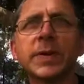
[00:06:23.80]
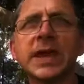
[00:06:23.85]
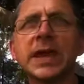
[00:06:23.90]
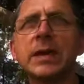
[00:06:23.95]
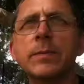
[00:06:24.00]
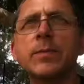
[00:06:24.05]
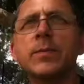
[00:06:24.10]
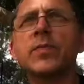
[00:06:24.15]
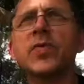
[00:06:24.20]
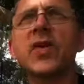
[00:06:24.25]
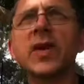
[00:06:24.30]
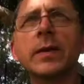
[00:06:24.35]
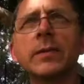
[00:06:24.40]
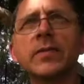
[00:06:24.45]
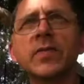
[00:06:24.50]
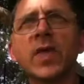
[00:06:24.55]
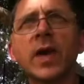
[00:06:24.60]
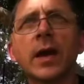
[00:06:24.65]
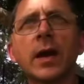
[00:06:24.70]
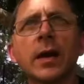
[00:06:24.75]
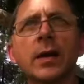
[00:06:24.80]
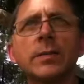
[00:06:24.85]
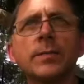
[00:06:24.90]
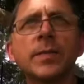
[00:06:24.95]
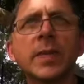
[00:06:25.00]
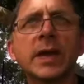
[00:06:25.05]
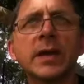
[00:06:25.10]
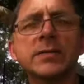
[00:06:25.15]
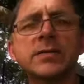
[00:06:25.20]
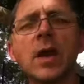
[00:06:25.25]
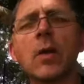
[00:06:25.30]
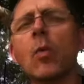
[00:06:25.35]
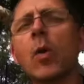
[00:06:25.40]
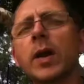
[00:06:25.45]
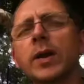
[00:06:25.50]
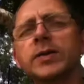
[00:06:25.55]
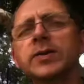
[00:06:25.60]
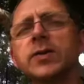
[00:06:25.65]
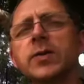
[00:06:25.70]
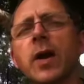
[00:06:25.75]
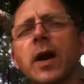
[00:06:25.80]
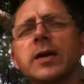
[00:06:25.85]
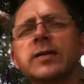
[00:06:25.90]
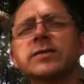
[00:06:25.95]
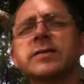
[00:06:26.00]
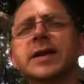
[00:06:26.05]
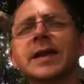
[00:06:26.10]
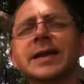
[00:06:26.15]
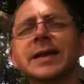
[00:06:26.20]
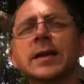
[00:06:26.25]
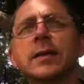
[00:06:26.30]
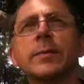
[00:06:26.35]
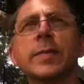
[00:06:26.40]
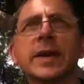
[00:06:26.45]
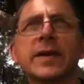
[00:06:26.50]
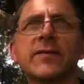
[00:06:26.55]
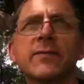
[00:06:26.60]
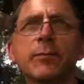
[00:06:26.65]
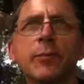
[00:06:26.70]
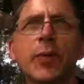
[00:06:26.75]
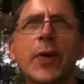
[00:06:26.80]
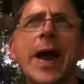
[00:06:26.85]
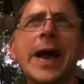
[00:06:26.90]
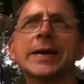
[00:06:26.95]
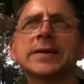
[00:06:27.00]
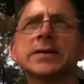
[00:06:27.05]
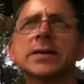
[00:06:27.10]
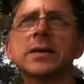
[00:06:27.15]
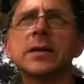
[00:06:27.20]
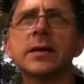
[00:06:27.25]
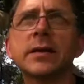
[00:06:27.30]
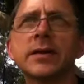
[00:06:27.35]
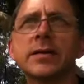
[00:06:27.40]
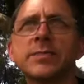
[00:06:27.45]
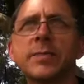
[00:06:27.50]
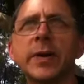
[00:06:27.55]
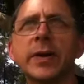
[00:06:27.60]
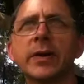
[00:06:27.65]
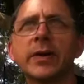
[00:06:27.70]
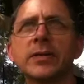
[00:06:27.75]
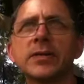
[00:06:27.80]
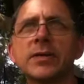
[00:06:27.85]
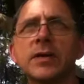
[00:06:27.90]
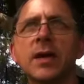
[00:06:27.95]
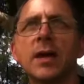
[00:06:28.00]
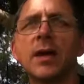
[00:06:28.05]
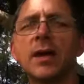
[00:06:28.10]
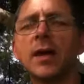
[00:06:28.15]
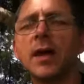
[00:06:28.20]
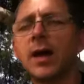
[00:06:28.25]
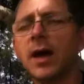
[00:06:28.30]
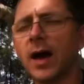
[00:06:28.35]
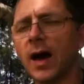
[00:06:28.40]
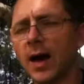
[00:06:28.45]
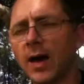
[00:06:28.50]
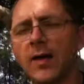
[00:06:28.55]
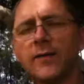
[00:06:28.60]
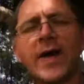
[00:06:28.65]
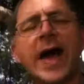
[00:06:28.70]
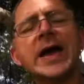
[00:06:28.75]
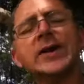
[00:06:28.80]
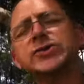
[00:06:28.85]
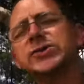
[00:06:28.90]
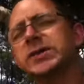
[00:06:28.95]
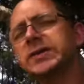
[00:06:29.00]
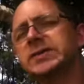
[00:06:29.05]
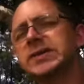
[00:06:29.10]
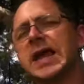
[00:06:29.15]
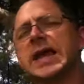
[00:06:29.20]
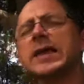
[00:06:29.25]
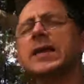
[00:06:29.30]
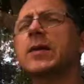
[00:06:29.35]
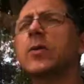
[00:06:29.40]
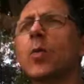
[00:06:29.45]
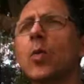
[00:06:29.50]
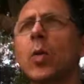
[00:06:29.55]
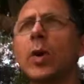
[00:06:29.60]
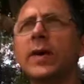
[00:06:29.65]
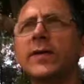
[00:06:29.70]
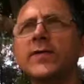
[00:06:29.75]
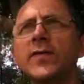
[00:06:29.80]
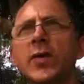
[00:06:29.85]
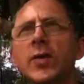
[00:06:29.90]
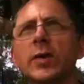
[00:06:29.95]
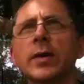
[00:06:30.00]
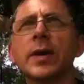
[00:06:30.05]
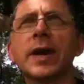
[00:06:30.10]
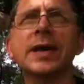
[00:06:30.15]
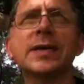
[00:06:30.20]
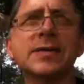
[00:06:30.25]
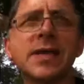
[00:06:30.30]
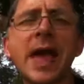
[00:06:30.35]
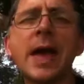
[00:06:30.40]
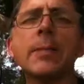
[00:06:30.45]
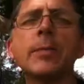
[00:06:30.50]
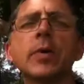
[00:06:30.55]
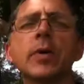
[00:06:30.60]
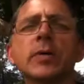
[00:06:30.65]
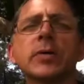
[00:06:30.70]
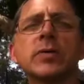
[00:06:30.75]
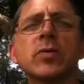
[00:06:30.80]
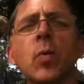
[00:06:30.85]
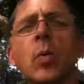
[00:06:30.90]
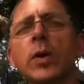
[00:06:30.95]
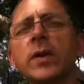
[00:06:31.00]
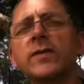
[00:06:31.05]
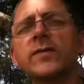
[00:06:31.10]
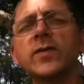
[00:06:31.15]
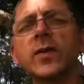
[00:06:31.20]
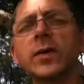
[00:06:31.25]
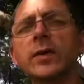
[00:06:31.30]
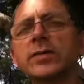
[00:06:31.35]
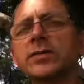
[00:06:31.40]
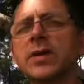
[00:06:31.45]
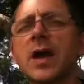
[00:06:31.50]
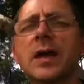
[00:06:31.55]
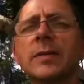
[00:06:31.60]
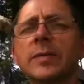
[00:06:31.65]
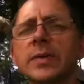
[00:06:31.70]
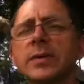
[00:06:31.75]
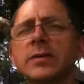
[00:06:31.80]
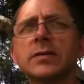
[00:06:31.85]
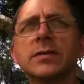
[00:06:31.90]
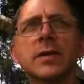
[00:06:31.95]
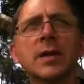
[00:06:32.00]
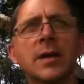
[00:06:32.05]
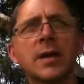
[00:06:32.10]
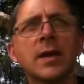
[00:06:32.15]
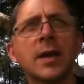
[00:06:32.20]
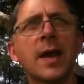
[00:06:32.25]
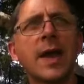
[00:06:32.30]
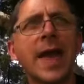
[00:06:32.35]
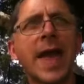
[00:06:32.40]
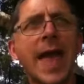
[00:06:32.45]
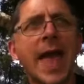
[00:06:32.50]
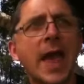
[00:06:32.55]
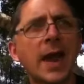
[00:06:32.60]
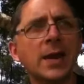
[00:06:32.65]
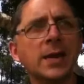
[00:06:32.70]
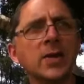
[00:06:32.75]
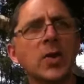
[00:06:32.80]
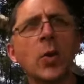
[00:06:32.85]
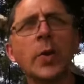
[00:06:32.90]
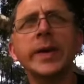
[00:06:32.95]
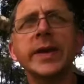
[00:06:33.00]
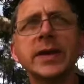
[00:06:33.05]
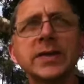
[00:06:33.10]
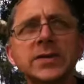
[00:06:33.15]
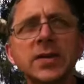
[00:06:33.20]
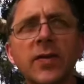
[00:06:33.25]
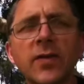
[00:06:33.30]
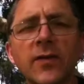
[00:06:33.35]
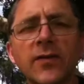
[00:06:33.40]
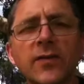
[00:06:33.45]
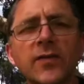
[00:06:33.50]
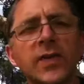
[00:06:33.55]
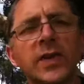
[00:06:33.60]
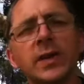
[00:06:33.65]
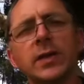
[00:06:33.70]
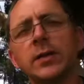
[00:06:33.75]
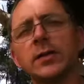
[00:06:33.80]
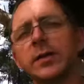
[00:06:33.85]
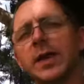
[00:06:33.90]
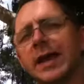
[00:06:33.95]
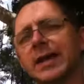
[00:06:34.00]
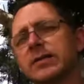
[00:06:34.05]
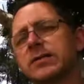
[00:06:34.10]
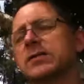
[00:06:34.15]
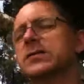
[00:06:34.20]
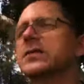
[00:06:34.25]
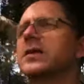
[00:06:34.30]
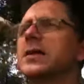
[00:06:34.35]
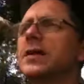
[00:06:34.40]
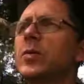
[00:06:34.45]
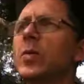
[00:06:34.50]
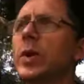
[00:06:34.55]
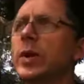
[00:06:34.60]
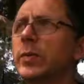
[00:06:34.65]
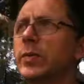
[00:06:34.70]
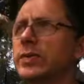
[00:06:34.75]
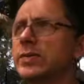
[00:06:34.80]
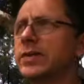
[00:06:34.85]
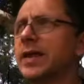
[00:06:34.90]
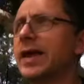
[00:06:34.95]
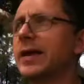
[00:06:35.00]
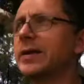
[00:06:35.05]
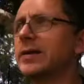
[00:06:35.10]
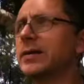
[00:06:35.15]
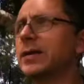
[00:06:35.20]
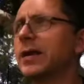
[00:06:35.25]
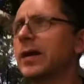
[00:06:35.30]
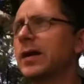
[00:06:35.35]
Key thing there is I wanted you guys to get a little bit of practical experience of actually taking one of your examples, one of your assignments, and going into the field and seeing what it was like.